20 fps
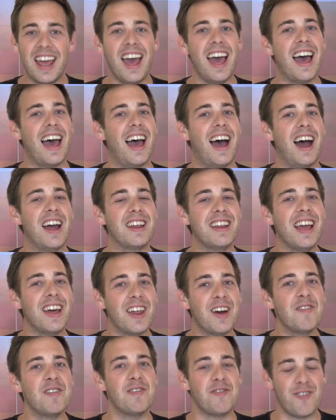Yeah,
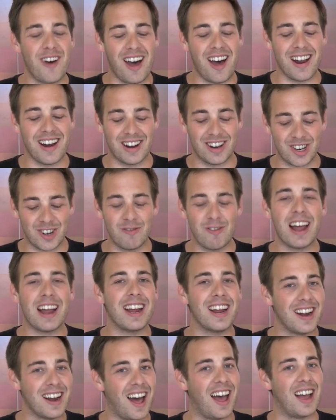that'd be fun to
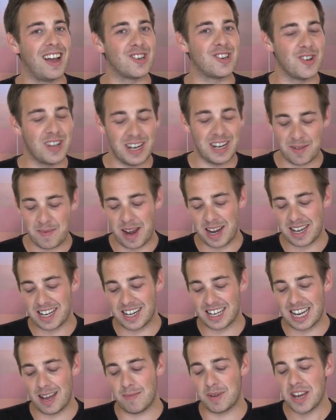recognise all these
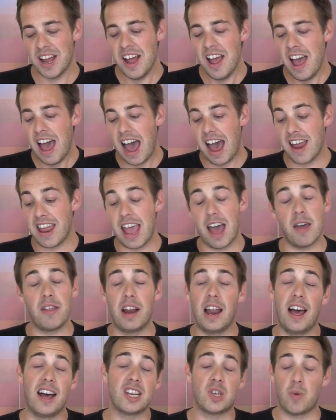amazing tips. And yeah,
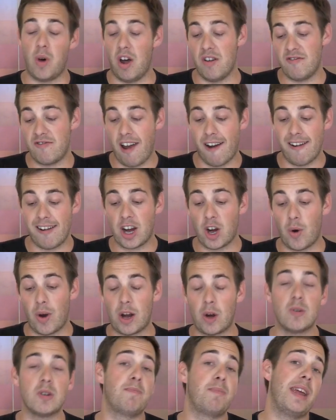the last one, very
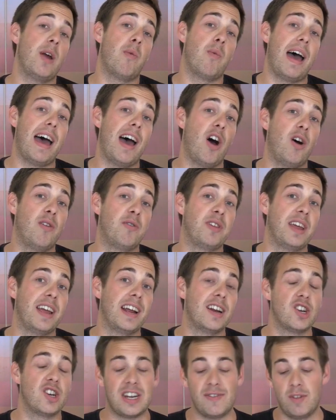quick, was be aware of the
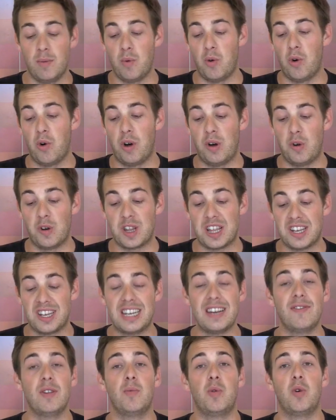English Civil War, or the
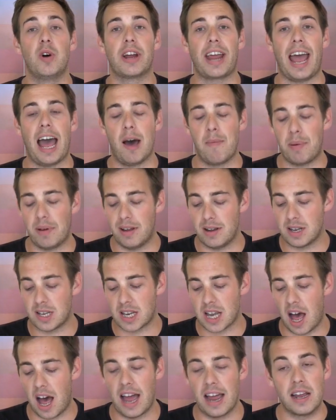Civil War Gap,
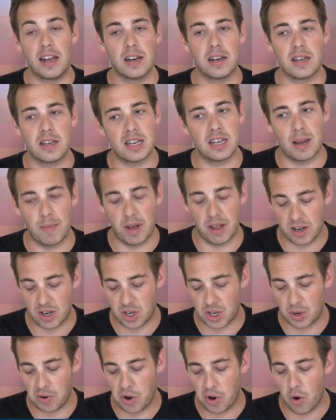as I and some
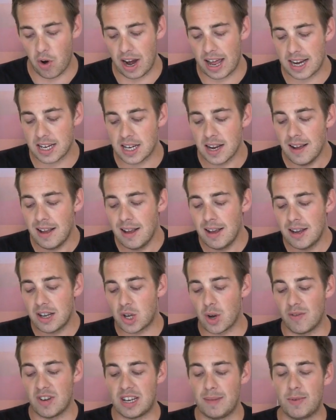others do call it.
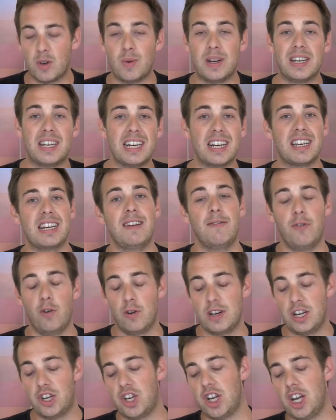So obviously between
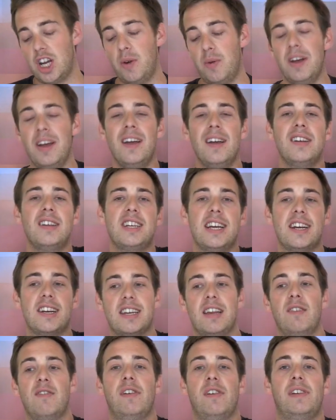1642,
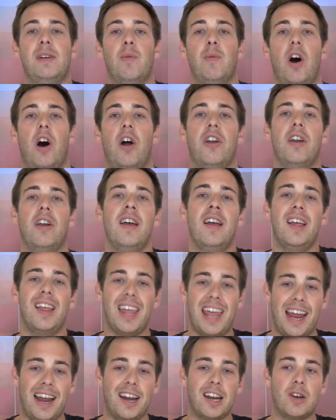1651,
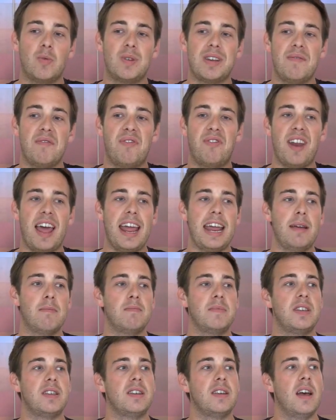England was in
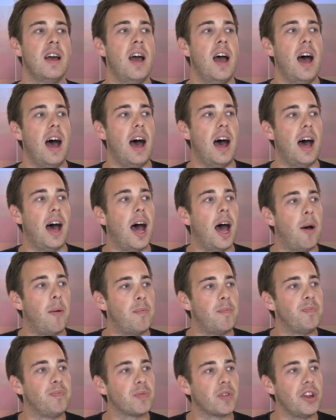flames.
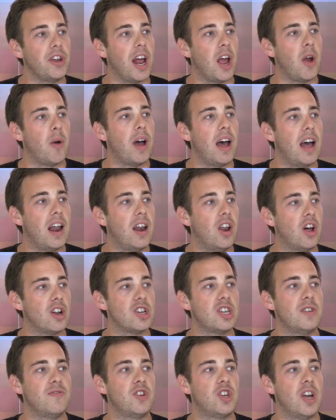
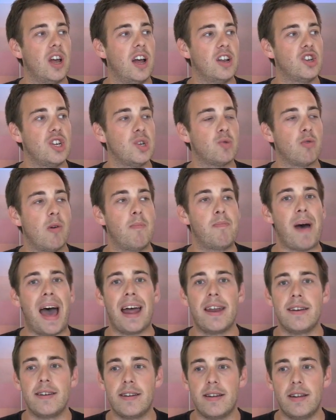Lots of churches were
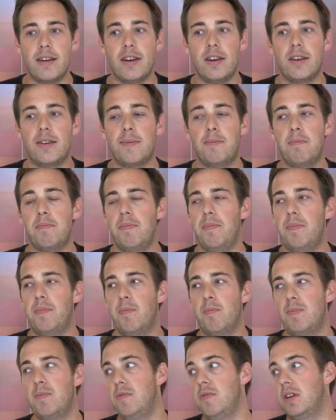abandoned.
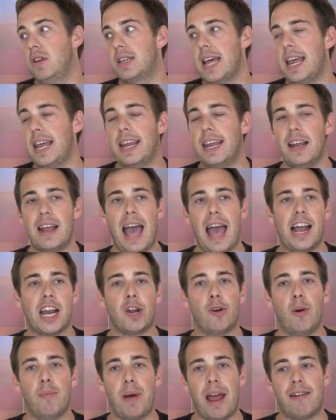Taking
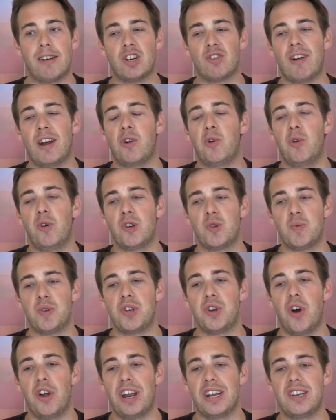accurate parish records
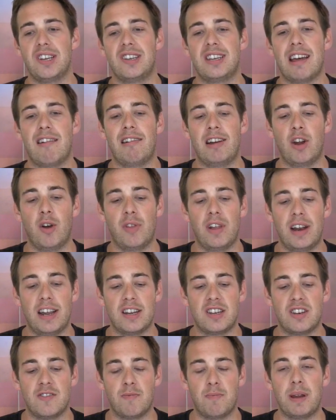was not necessarily on the
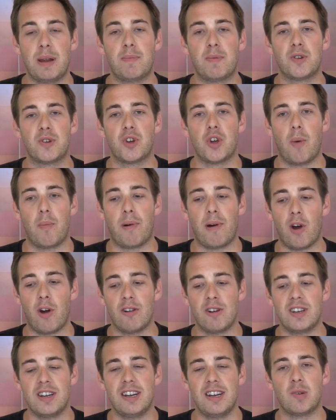list of people's top
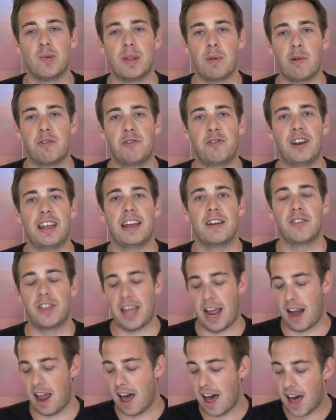priorities when they were fleeing for
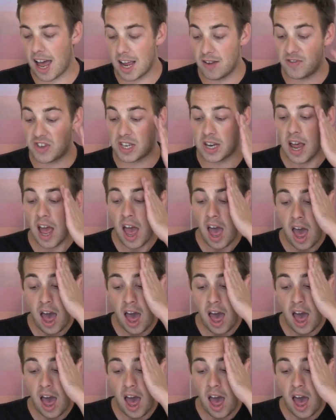their lives.